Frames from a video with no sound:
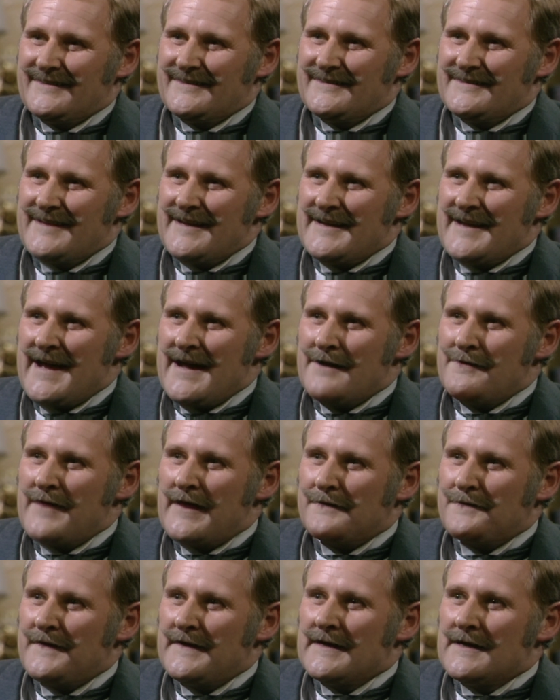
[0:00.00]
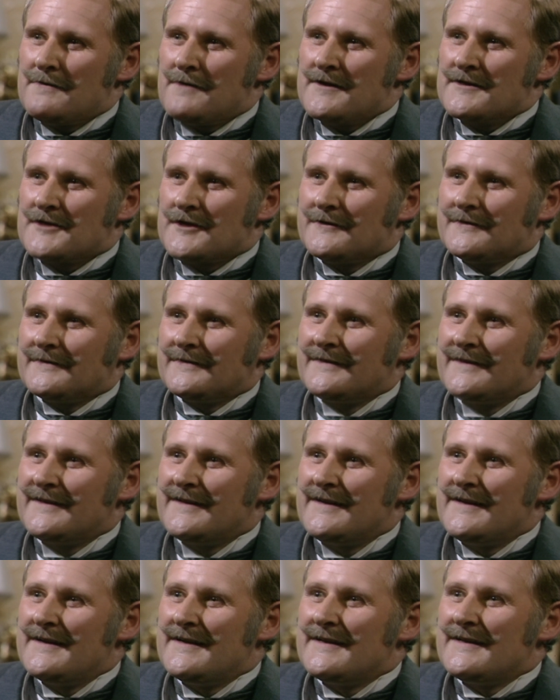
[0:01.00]
Take care of that finger, won't you?
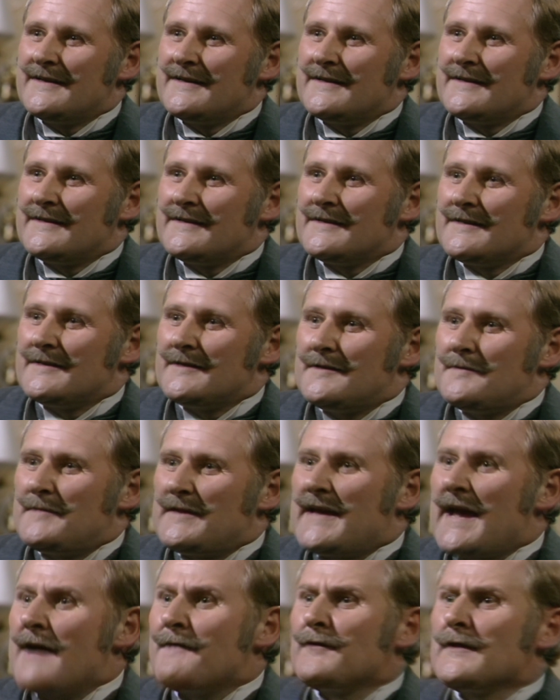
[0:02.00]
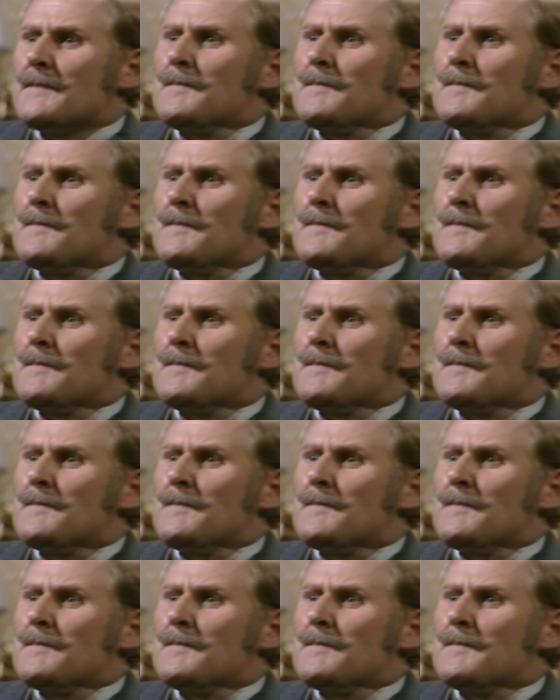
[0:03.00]
Be careful the